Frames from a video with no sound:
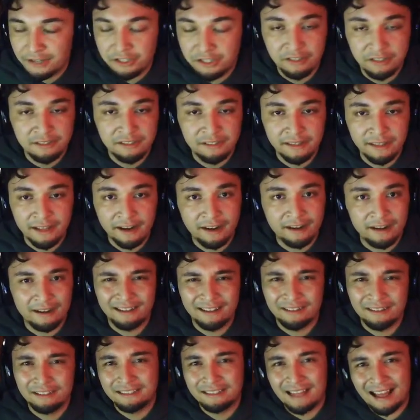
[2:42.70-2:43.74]
you can see there,
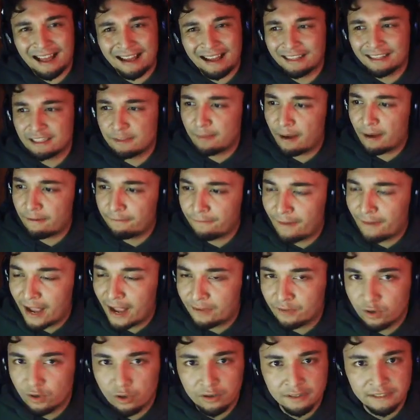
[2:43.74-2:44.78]
stock, it's about 5
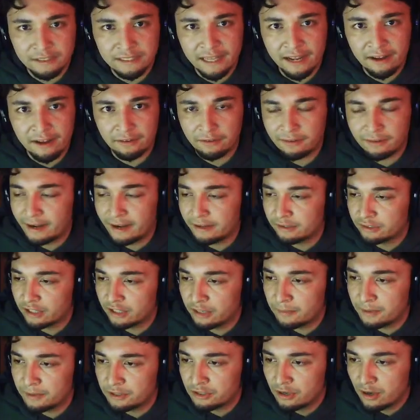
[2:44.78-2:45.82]
yards down the line of
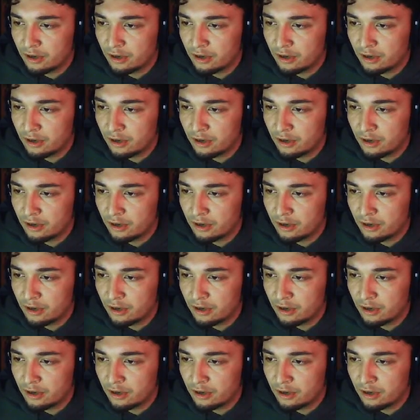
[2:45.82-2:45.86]
scrimmage.